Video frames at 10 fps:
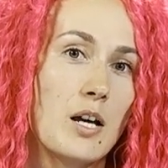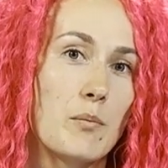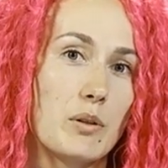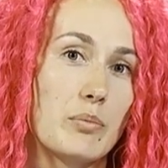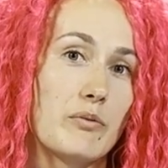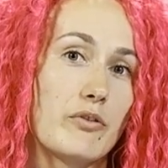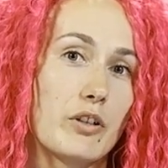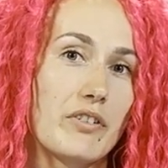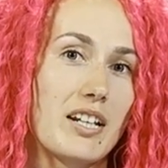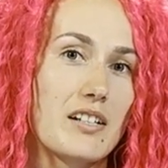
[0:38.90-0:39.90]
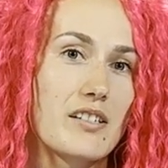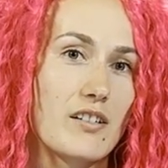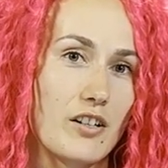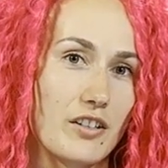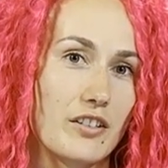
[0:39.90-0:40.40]
But before we get
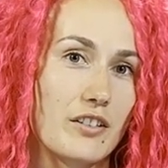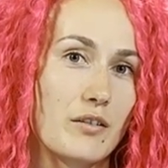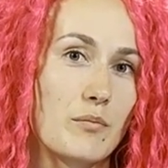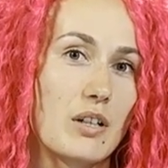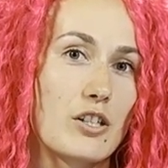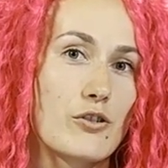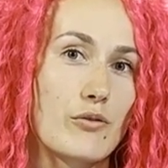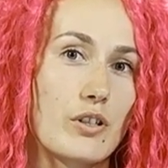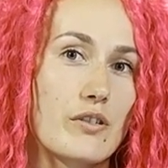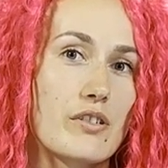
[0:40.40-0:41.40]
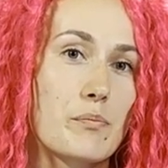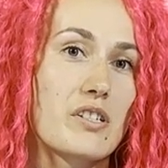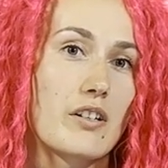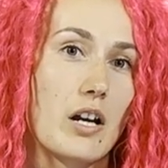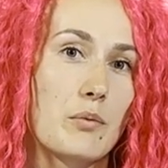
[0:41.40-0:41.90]
started, make sure you
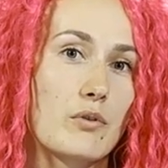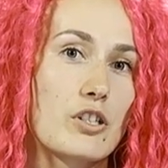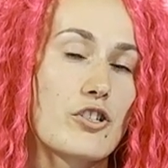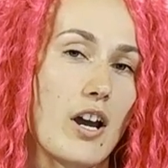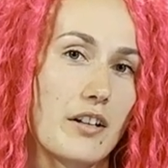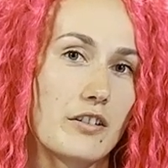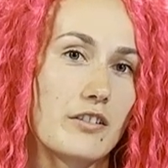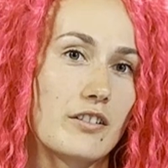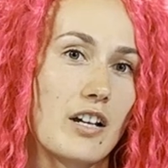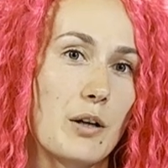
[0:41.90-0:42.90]
subscribe to our channel